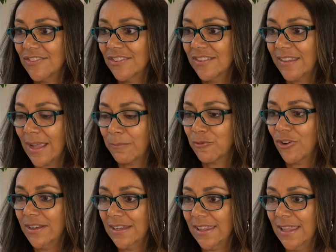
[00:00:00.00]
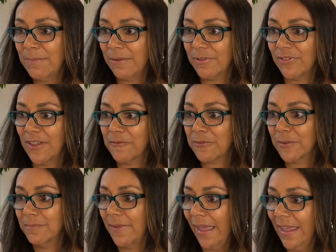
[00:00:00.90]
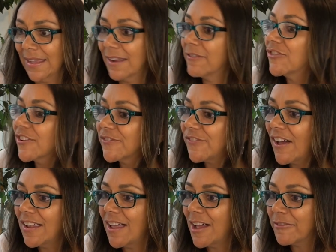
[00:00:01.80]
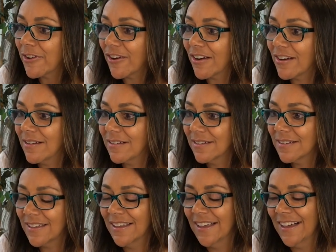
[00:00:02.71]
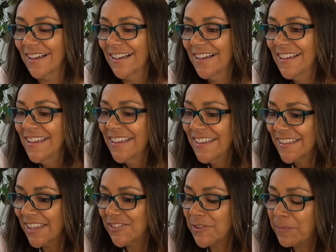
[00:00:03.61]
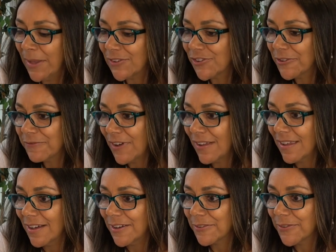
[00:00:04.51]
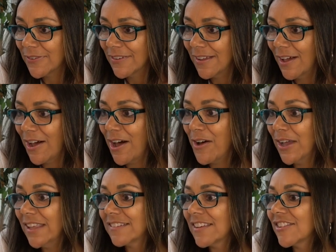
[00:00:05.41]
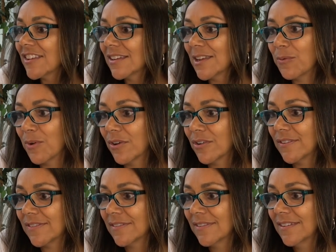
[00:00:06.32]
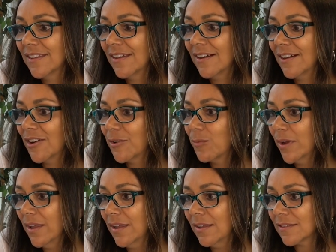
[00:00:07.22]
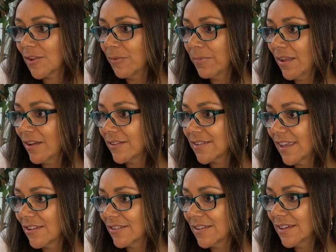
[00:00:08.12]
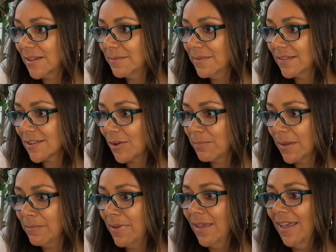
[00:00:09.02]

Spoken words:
She's like, I'm trying to keep everything from hanging out. Just fall off, girl. Get your picture and fall off. Oh, it's just going to get worse. Her wig's going to be all tangled up. It's going to be a...